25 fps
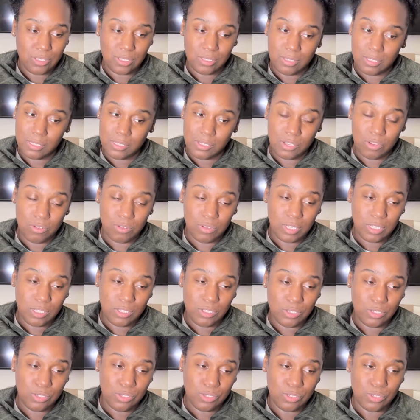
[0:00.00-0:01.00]
it's only
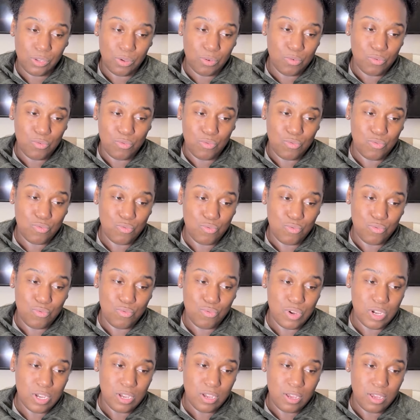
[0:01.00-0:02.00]
so
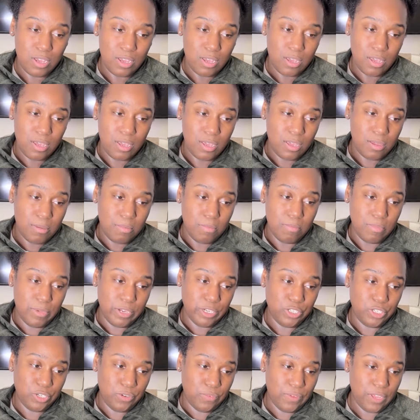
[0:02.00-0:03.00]

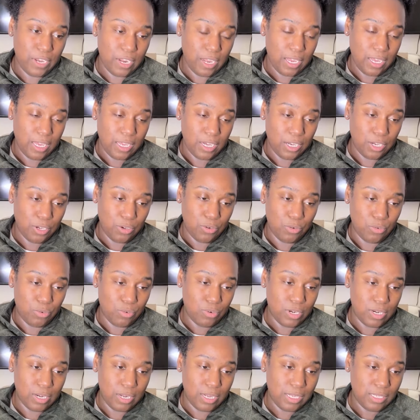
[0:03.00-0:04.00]
much of it I can
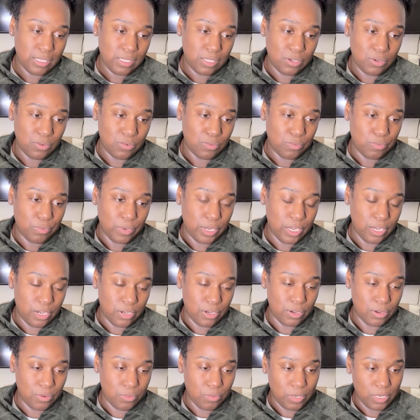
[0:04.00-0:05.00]
ignore as a reader
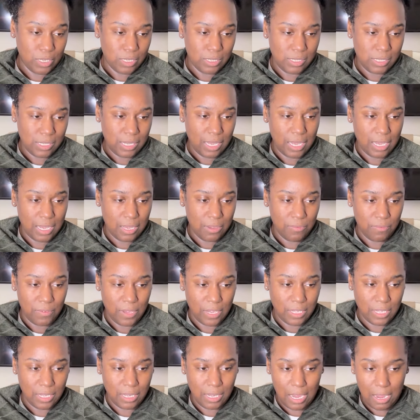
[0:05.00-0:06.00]
when it's like
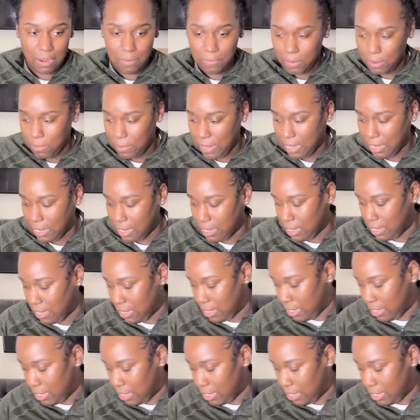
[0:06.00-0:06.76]
affecting everybody,